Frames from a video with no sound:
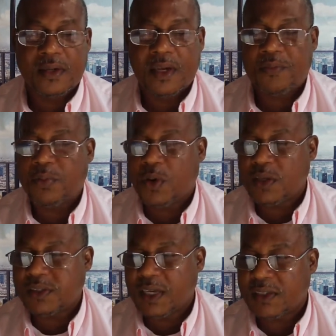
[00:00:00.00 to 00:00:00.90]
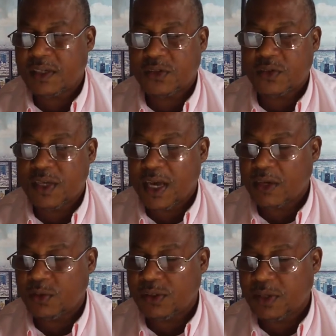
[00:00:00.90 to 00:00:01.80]
If Paul says that you
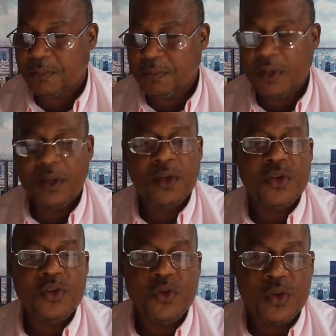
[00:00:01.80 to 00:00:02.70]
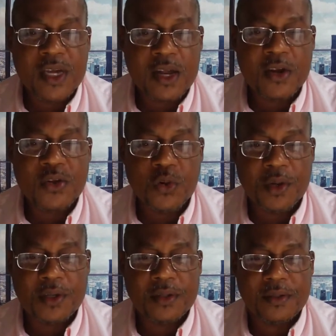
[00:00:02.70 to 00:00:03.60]
can't do something, you cannot do it.